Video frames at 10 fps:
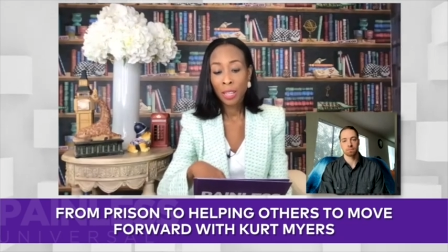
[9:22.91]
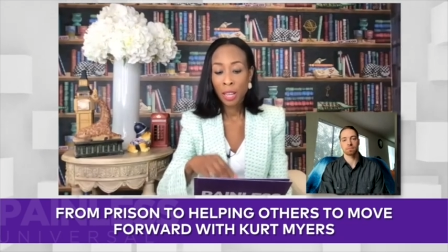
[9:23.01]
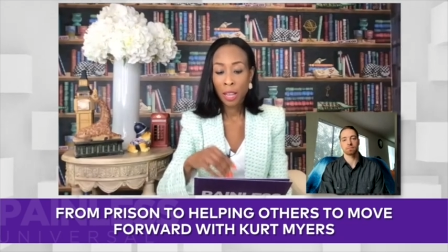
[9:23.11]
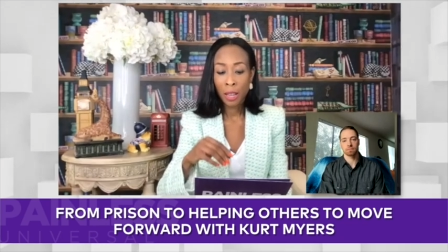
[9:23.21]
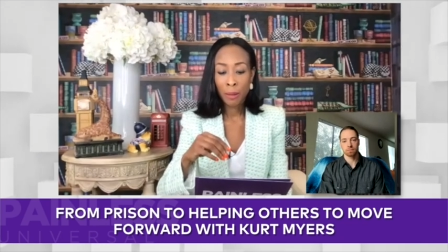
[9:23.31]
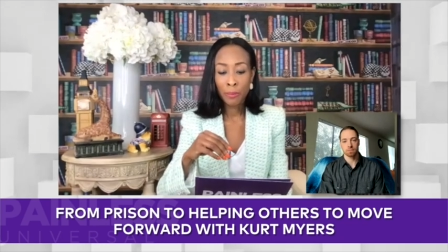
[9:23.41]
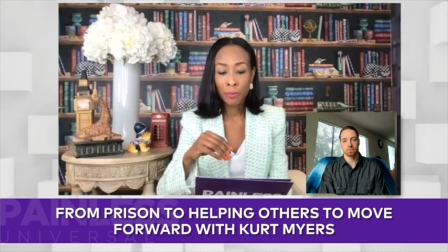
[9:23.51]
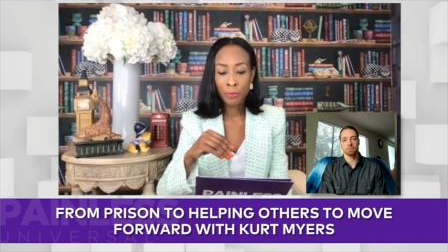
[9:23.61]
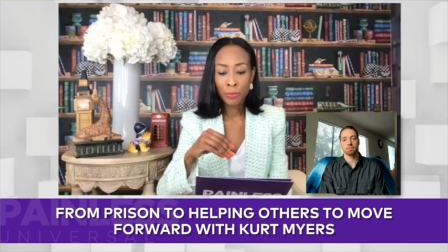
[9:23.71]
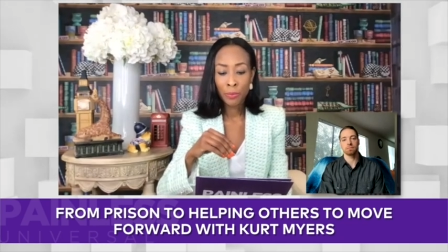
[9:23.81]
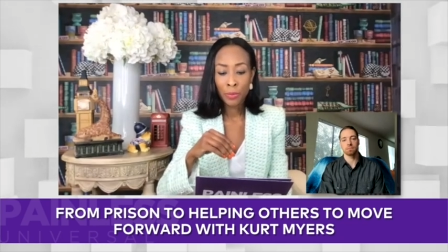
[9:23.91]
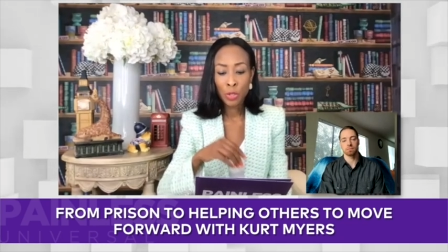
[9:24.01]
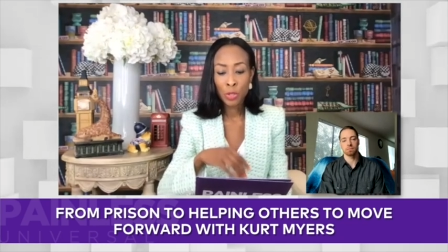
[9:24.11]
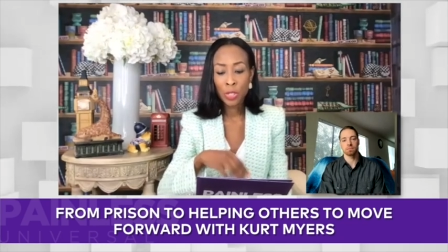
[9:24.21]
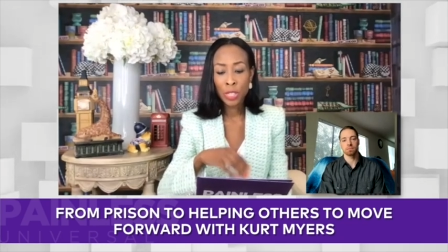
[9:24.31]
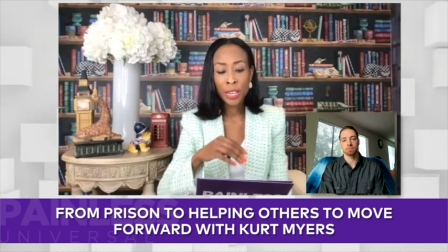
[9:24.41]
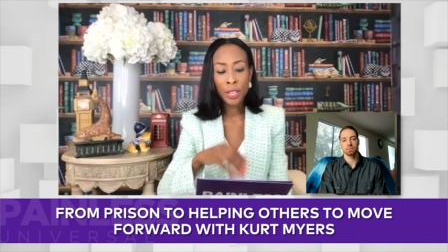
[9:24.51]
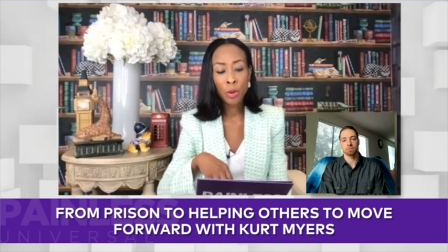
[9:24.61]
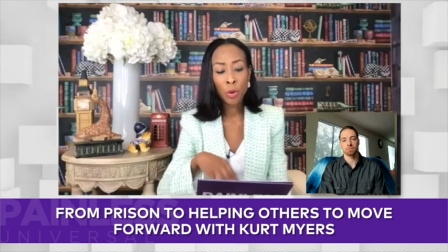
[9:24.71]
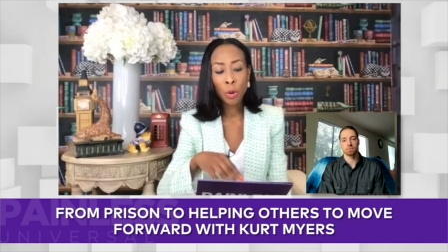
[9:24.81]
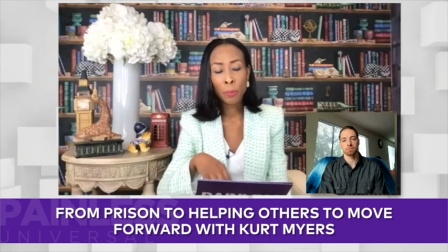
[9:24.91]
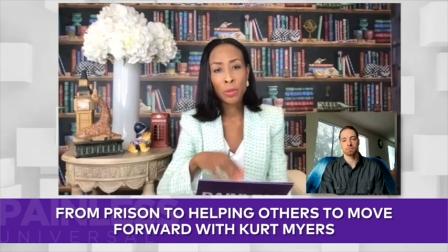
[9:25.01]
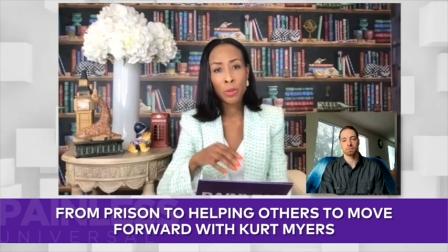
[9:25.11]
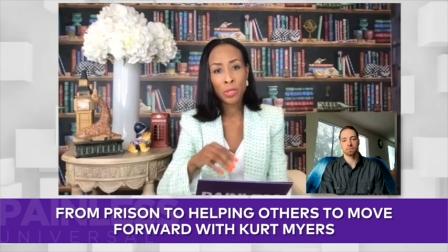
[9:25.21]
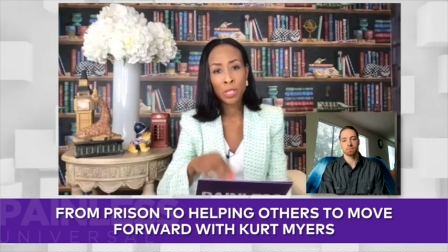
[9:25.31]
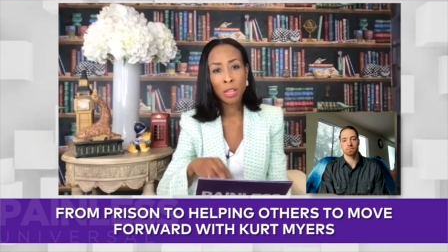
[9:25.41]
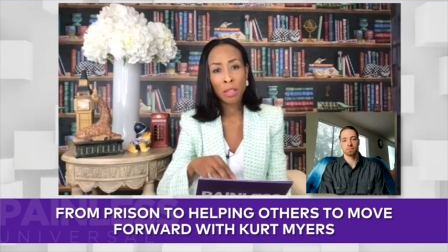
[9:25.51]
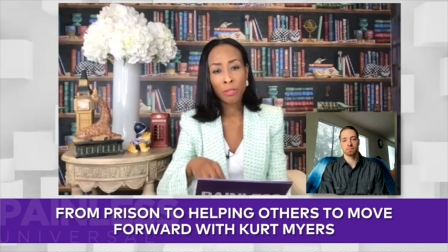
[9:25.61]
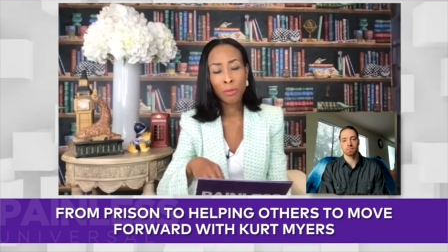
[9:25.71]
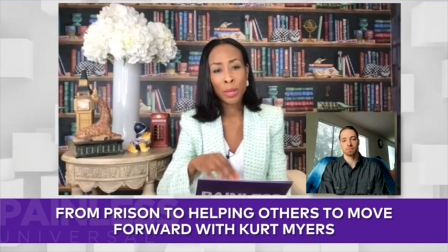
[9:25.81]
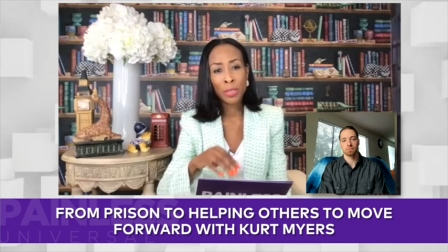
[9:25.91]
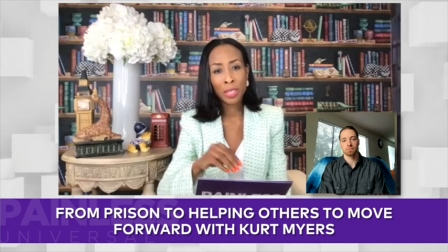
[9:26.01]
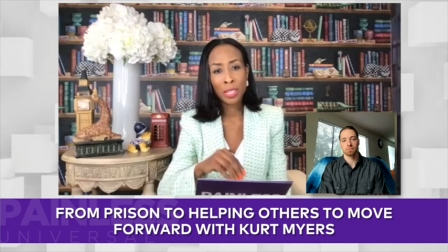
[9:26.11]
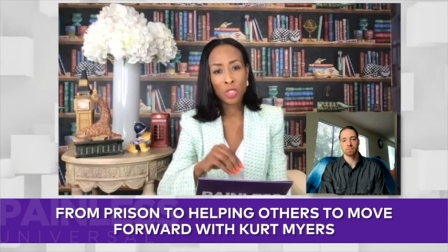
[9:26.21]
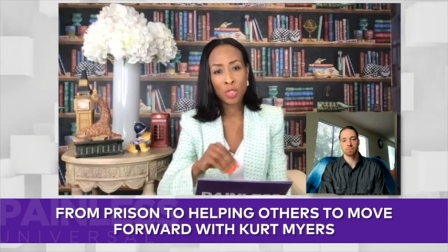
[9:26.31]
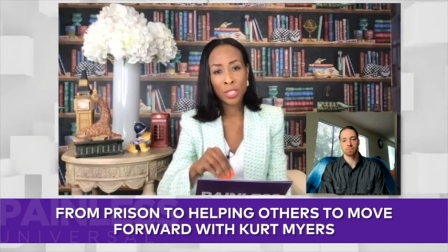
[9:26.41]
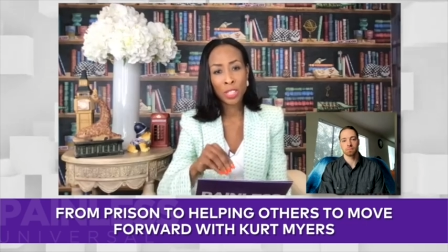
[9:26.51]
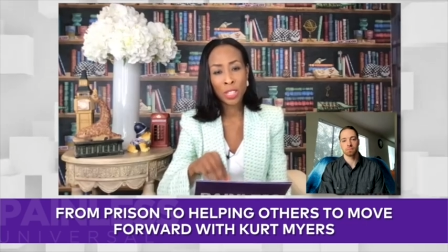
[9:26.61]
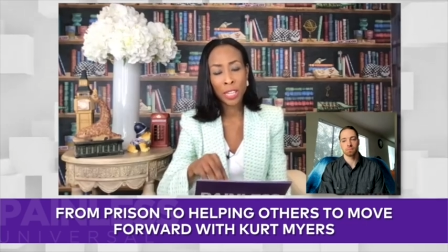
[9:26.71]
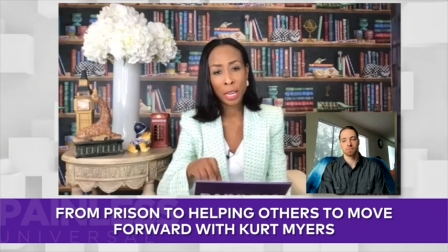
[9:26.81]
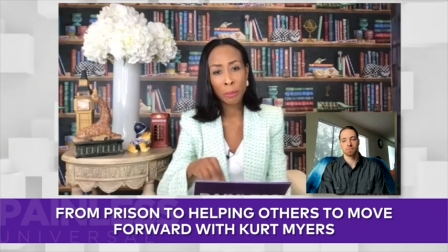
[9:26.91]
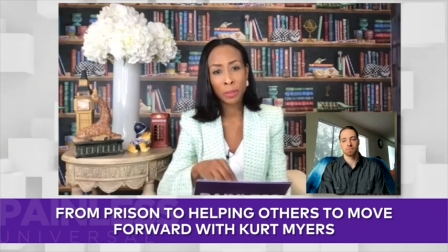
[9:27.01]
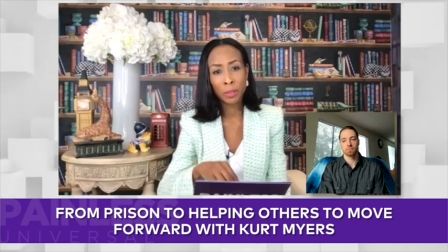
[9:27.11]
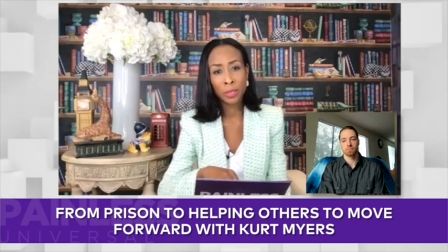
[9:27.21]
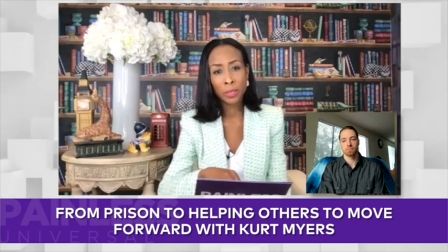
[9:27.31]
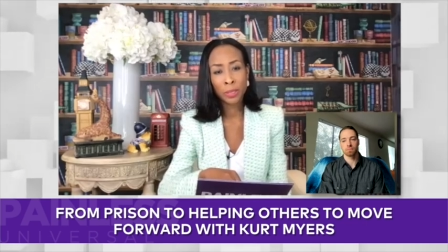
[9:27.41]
Um, did you see any hope in yourself when this tragedy happened?